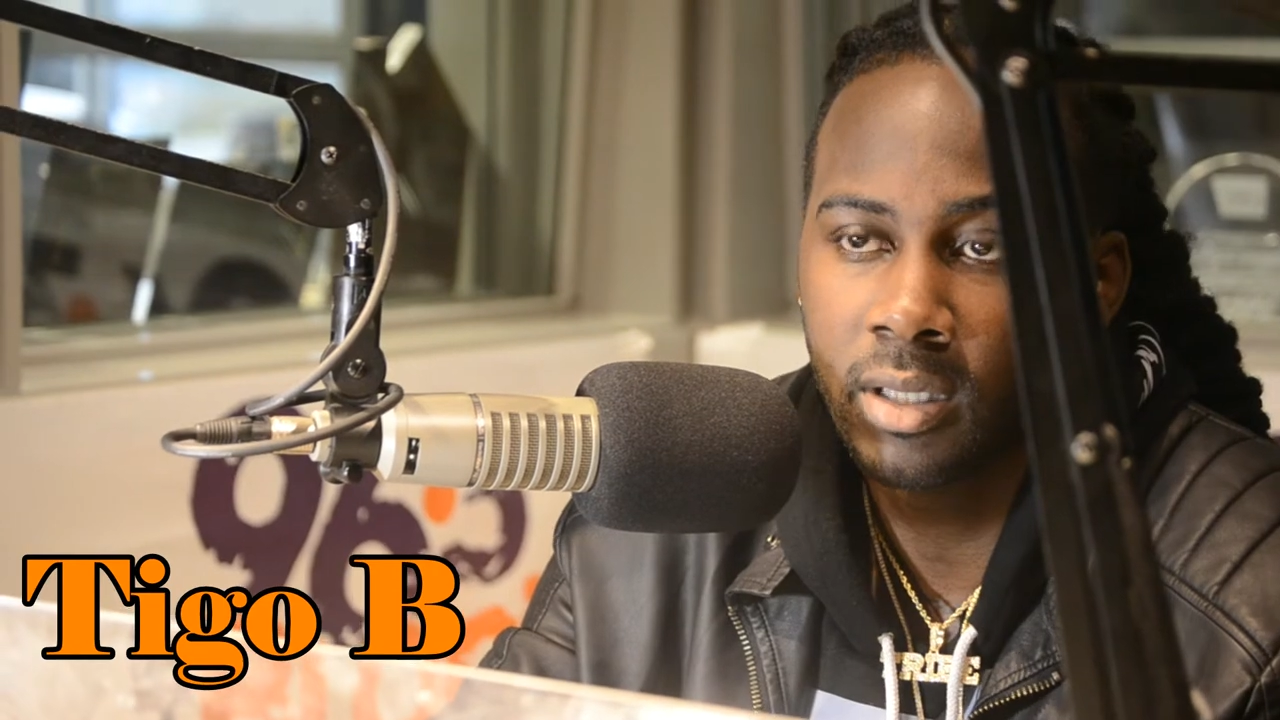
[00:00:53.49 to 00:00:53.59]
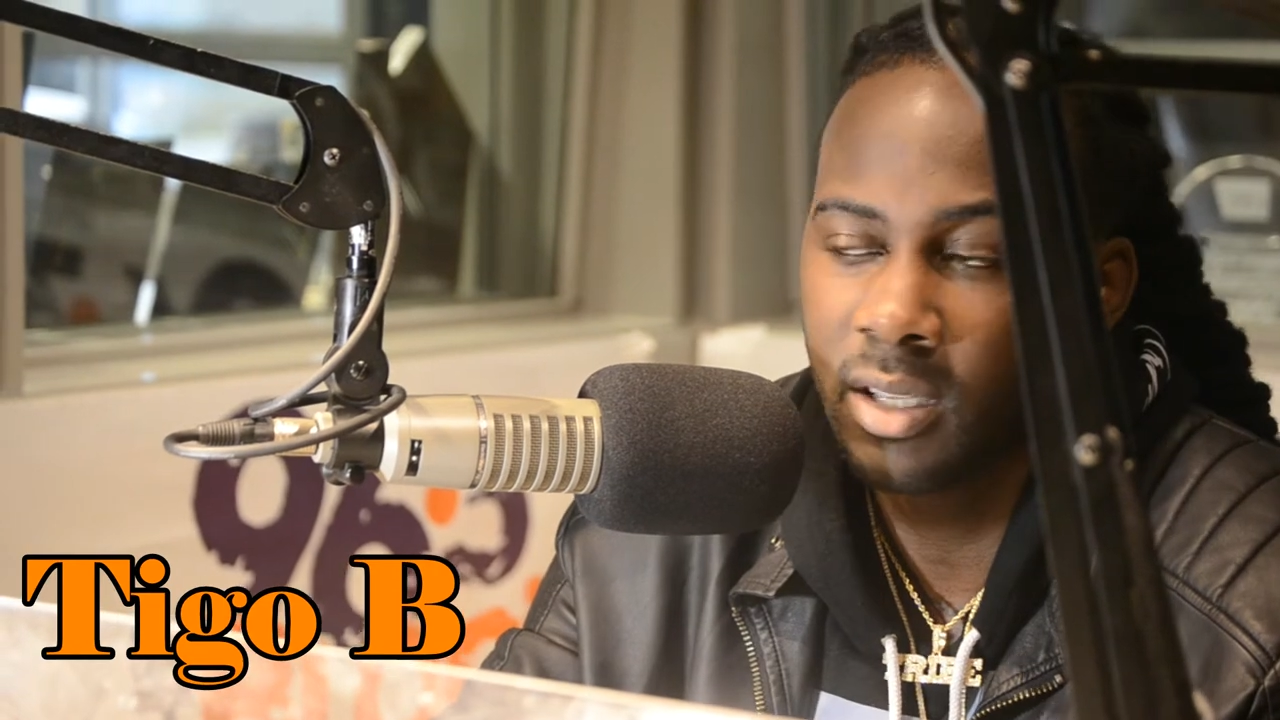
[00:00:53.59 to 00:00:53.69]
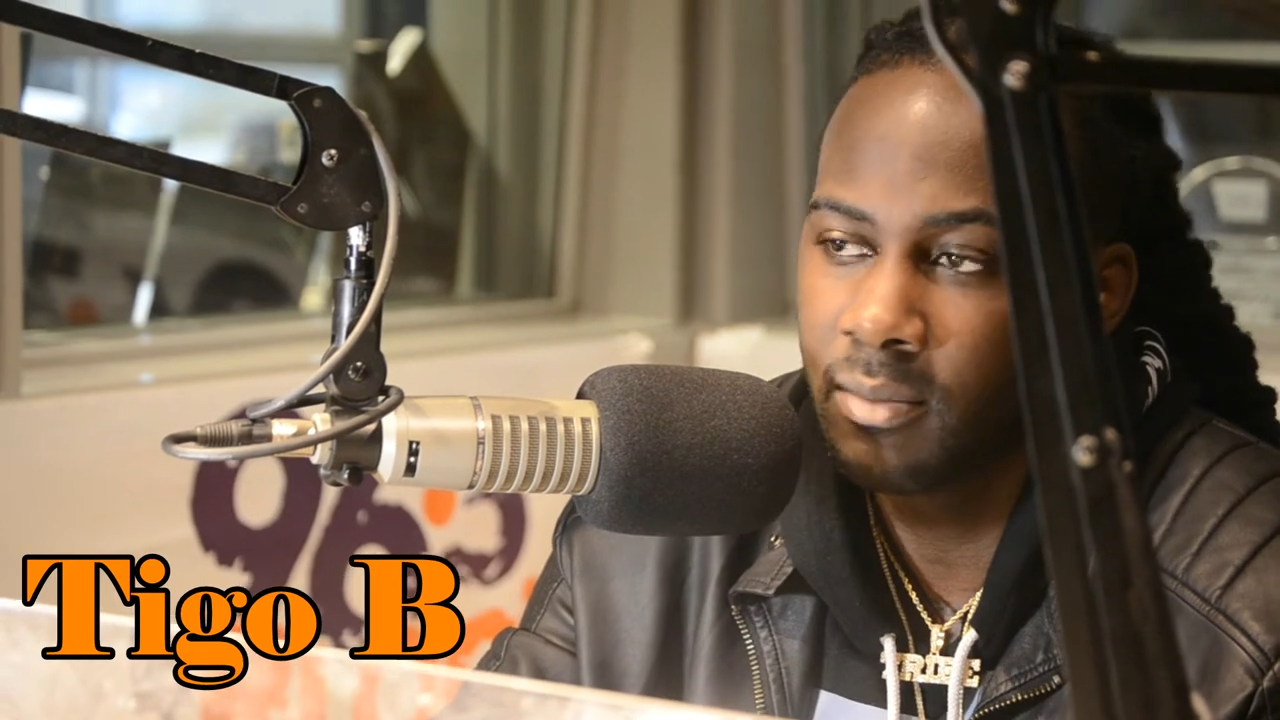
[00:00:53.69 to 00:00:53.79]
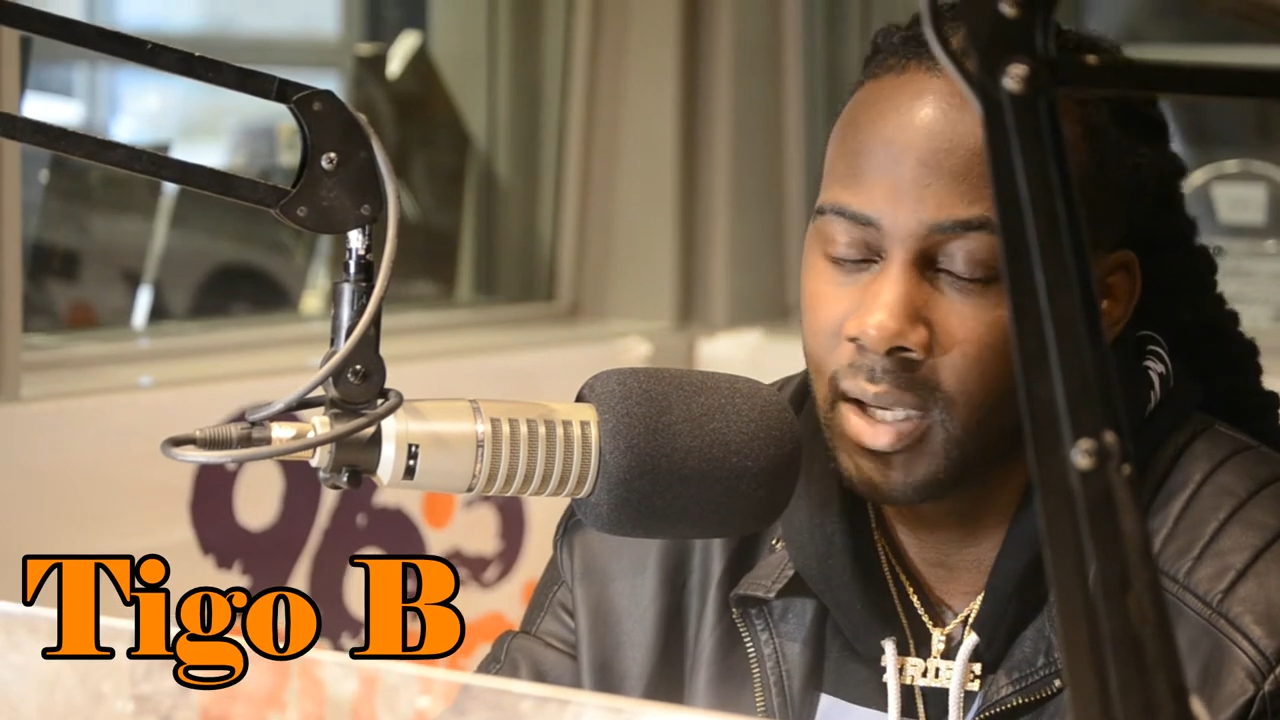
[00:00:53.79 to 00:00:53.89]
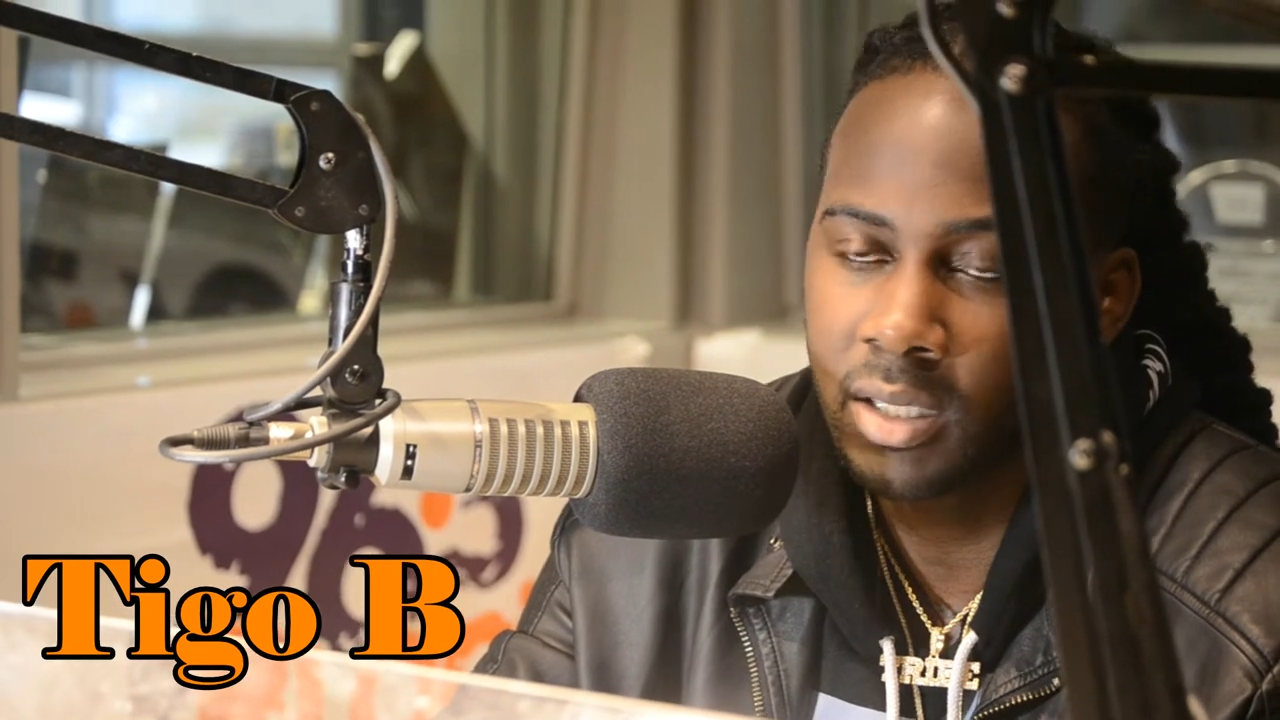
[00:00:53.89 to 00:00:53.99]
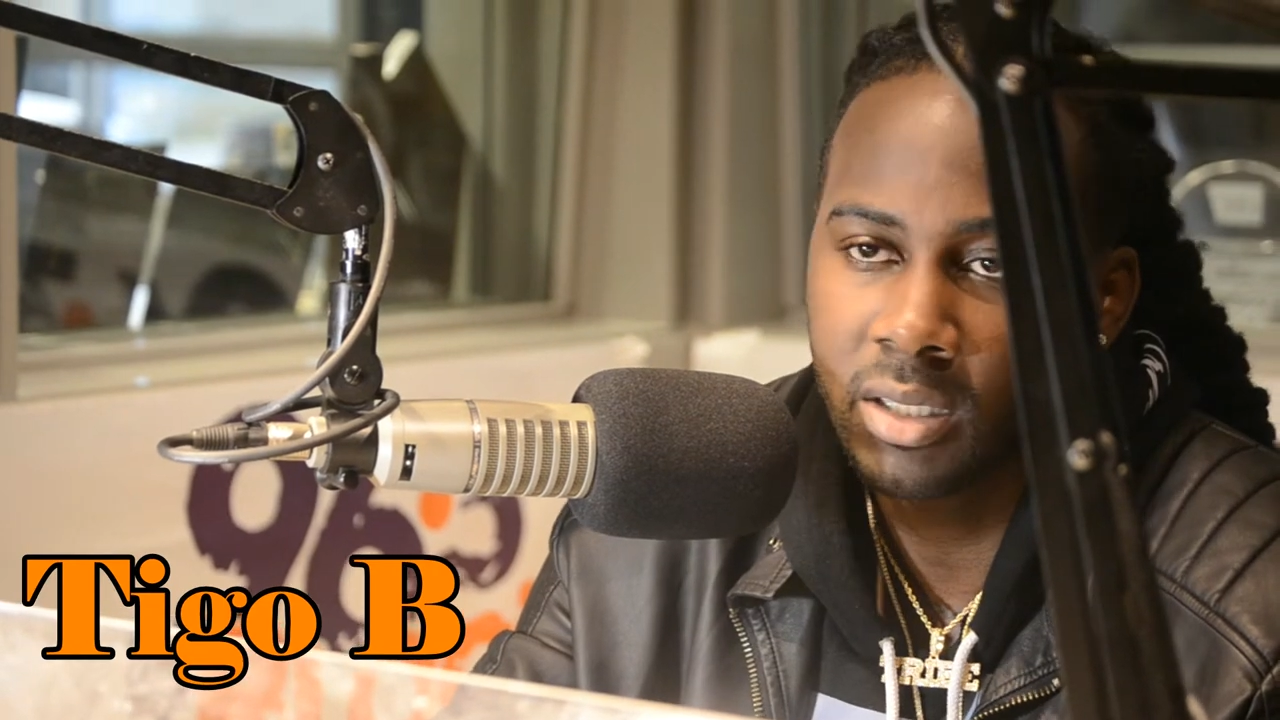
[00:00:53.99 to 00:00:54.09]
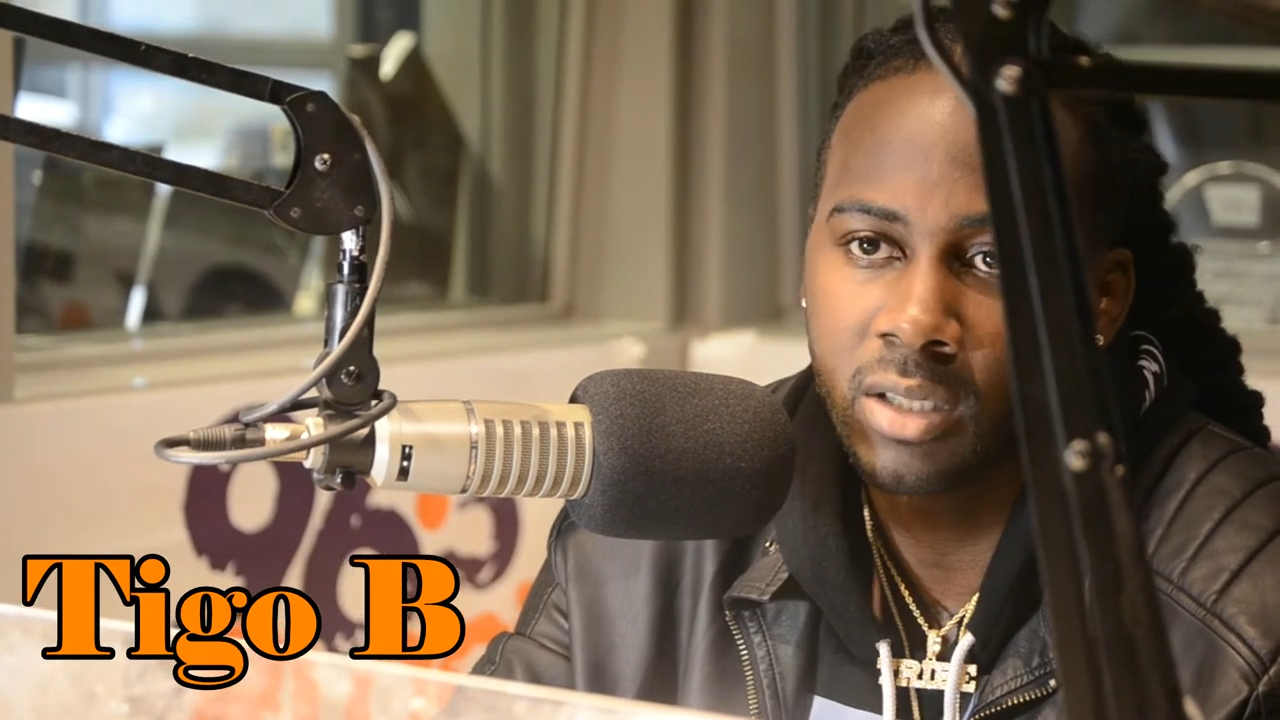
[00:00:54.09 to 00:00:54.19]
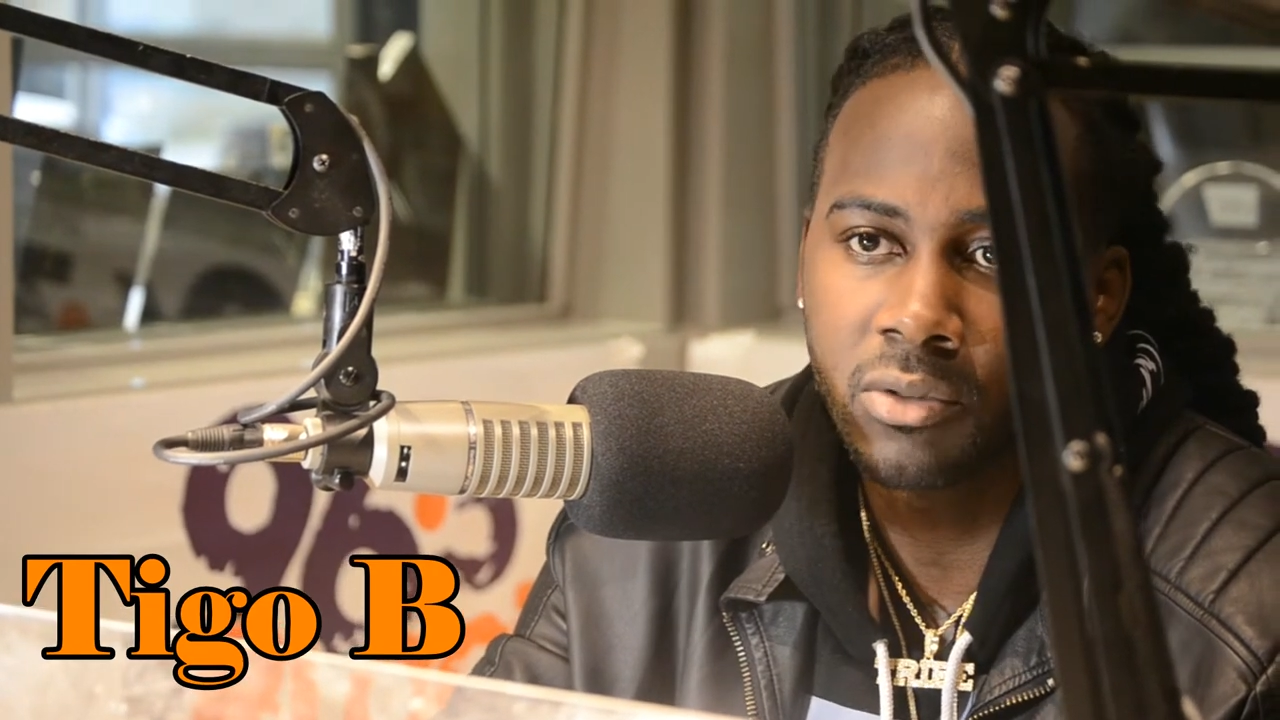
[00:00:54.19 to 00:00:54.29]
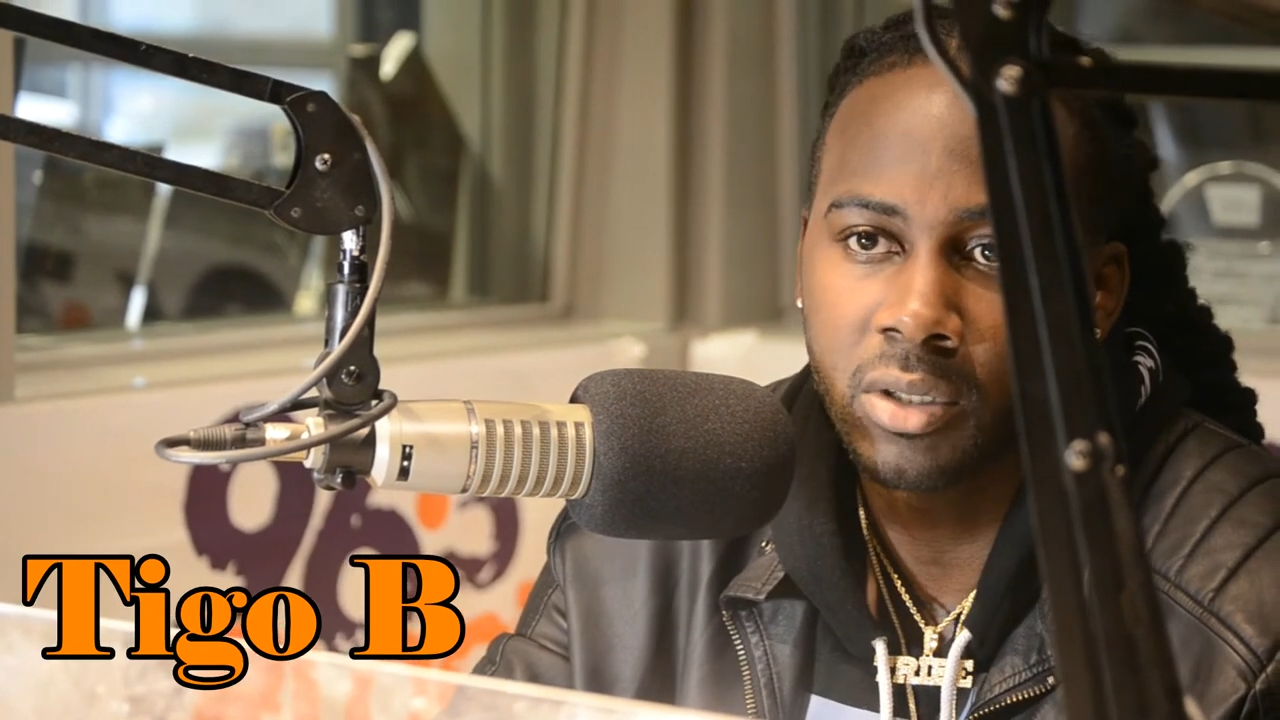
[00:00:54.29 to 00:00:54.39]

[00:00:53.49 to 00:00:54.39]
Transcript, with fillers: then it makes sense for